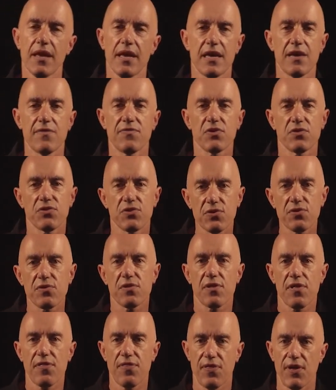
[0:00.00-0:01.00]
If you do
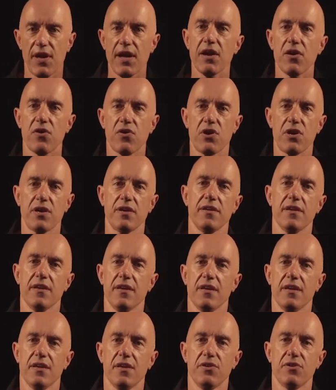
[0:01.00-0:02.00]
the theory,
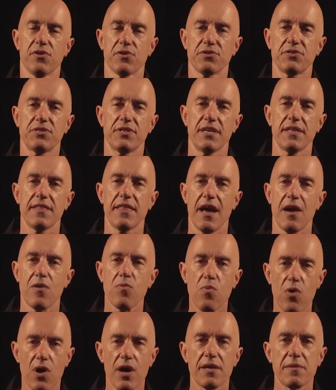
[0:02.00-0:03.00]
you'll see that
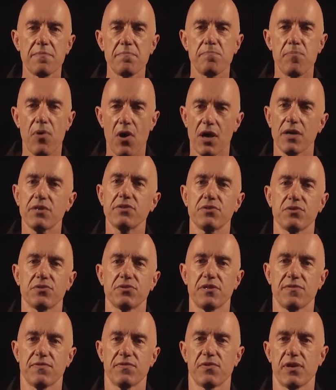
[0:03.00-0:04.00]
one partial
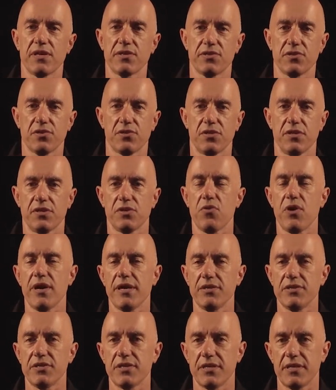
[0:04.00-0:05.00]
differential
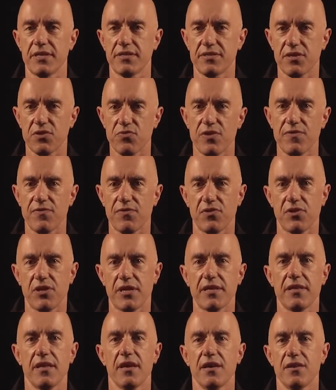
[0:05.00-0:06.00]
equation is
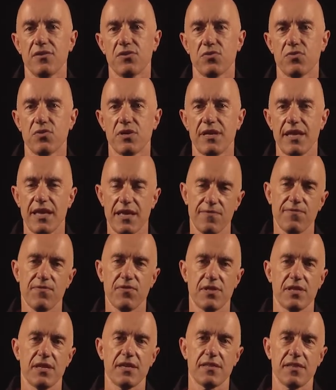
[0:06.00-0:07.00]
equivalent to an
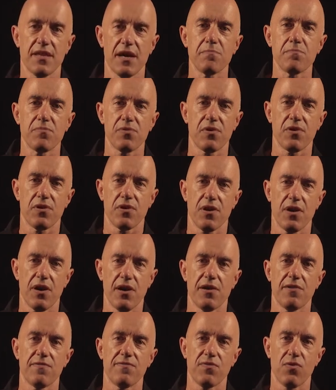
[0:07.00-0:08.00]
infinite number
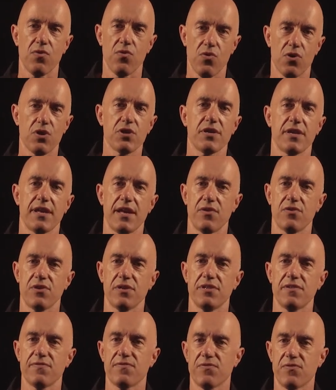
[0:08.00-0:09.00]
of ordinary
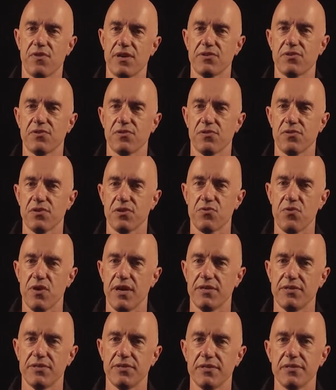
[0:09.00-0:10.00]
differential
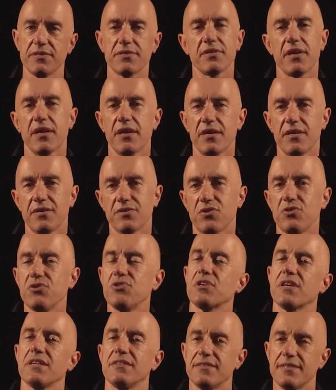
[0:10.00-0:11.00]
equations. So you
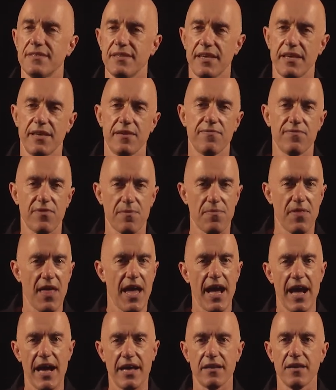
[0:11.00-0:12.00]
can see from
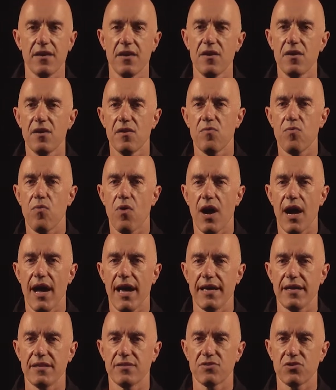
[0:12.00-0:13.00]
that
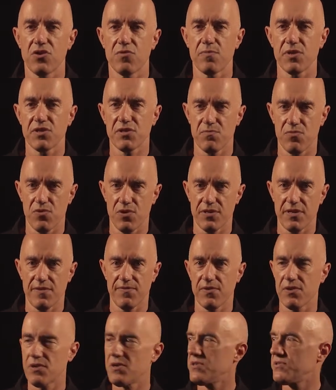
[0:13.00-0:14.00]
why it's so much more
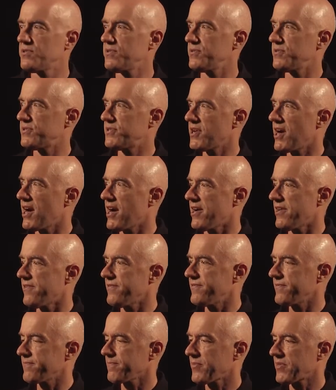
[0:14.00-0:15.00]
difficult to
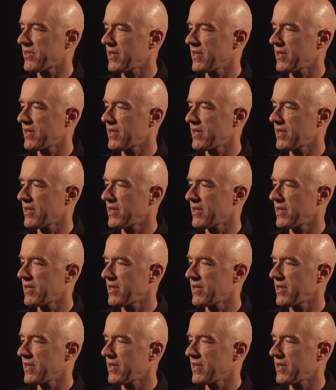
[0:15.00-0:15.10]
solve.